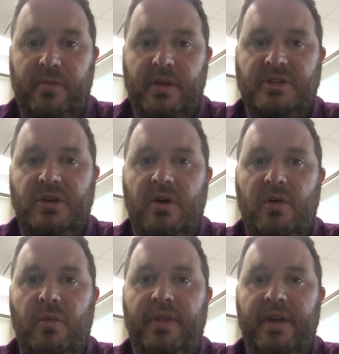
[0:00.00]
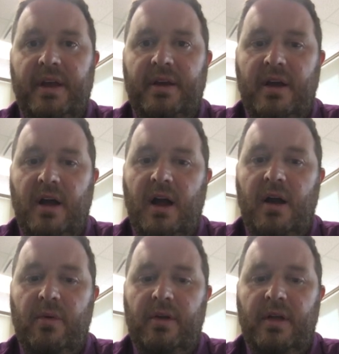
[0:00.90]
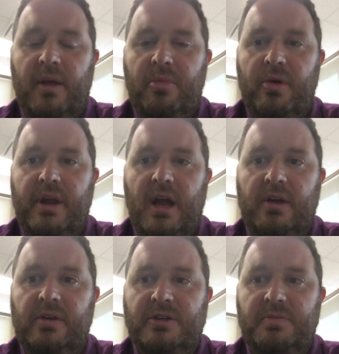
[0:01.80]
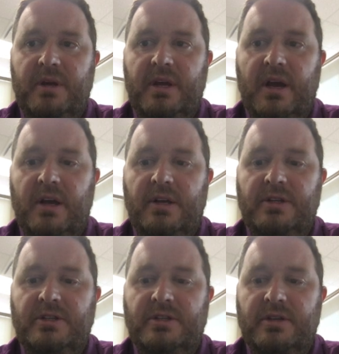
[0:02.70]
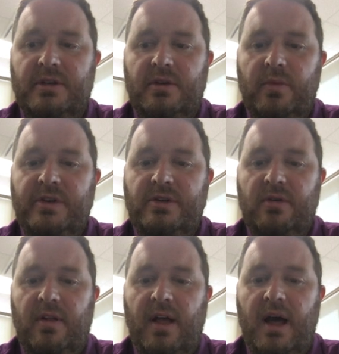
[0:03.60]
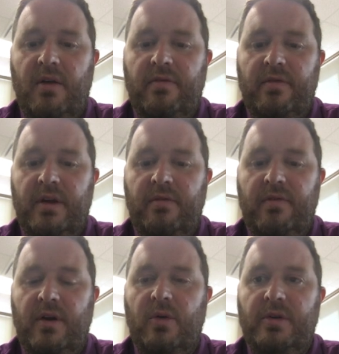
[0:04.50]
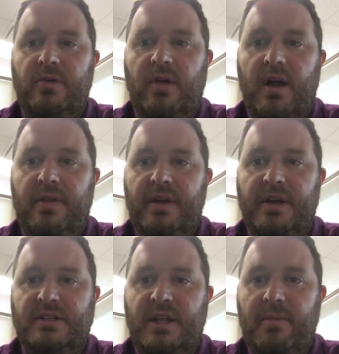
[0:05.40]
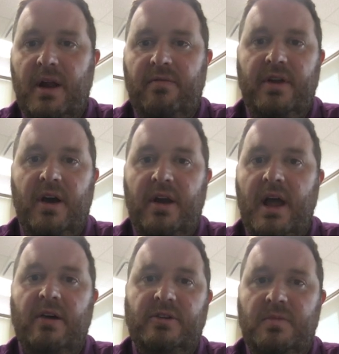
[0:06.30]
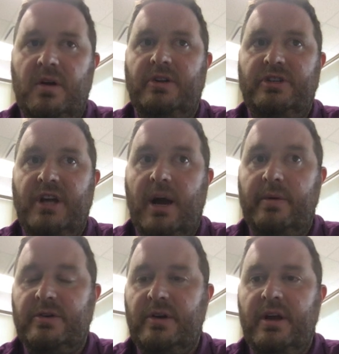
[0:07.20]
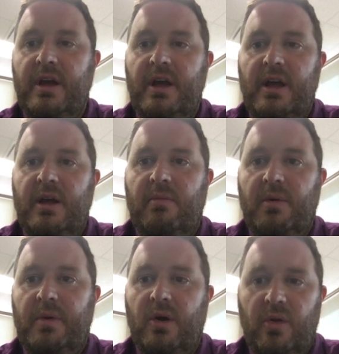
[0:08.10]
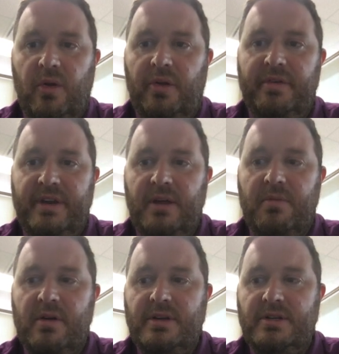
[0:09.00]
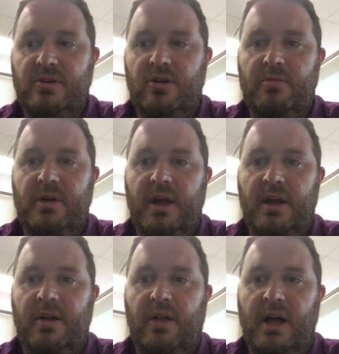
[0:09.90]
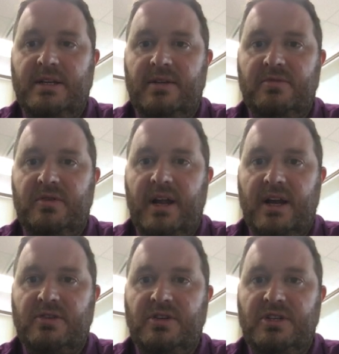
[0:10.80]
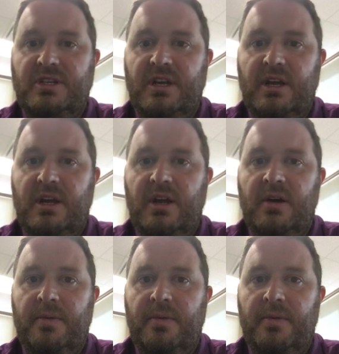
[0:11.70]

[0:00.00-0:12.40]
So one thing, I really like pre-calculus because we do a lot of info. We do a lot of things that they might have done in algebra, geometry, but we go a little deeper into them, and a lot of times you can actually see